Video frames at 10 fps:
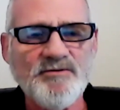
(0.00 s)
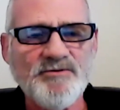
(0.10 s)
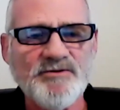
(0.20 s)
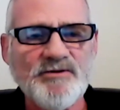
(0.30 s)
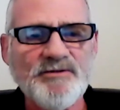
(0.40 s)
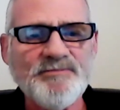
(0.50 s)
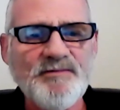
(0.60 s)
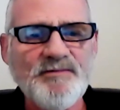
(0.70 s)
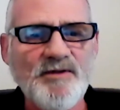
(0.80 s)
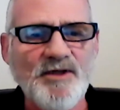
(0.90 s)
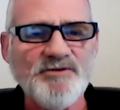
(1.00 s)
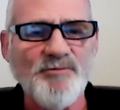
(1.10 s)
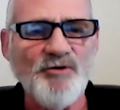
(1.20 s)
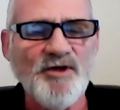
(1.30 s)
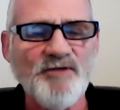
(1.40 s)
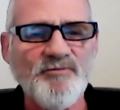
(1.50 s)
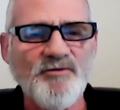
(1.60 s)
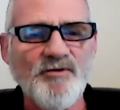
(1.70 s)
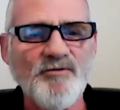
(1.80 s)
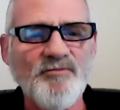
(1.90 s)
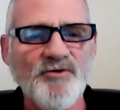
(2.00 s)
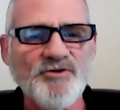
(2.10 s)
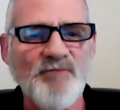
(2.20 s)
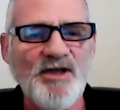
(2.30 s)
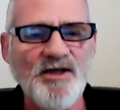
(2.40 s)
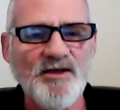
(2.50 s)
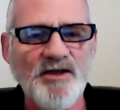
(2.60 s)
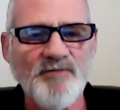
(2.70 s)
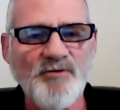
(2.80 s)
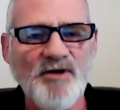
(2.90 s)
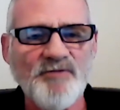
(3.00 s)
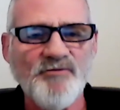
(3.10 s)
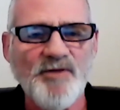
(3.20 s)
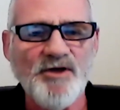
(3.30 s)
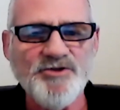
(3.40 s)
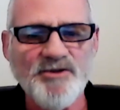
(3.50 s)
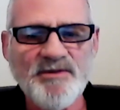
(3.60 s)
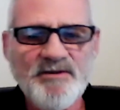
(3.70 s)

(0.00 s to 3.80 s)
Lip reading: So that's about it for first meeting, and then we went from there, Jim.